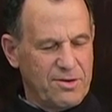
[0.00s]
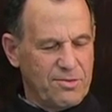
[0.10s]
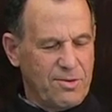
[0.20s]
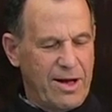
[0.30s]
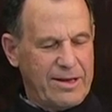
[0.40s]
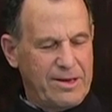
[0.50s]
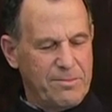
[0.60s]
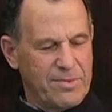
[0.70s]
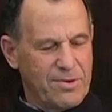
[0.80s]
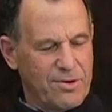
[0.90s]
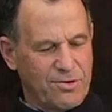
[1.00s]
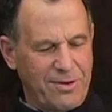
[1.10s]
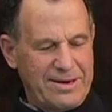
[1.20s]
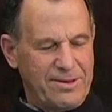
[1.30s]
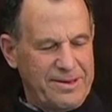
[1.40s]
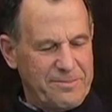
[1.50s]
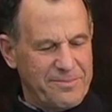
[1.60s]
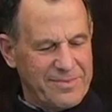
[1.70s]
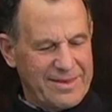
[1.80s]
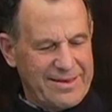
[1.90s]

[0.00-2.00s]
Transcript: rock him, cradle him.